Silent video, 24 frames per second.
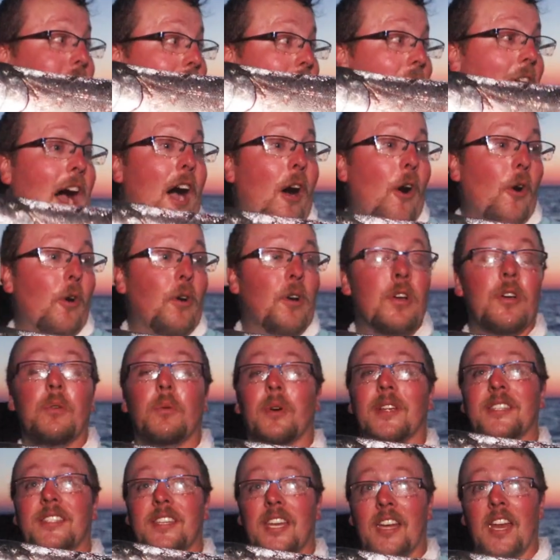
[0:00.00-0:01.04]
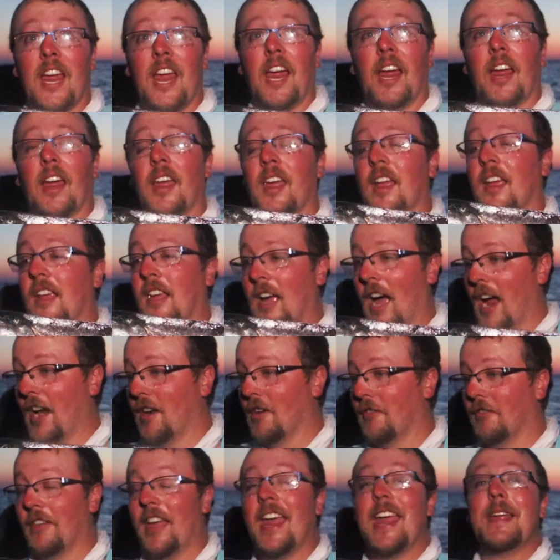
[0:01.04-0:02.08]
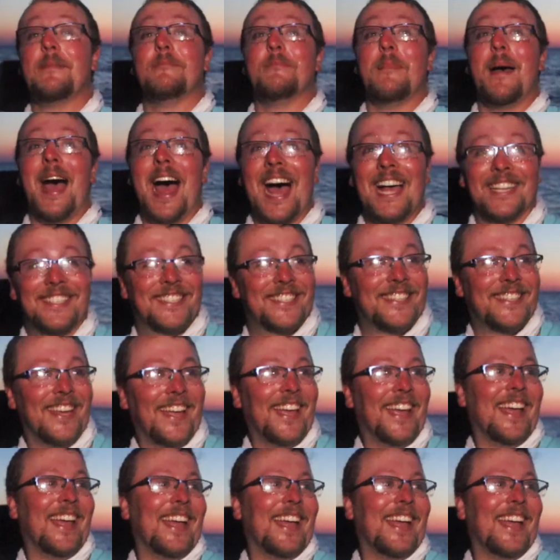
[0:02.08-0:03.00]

cow, was today kind of a mess.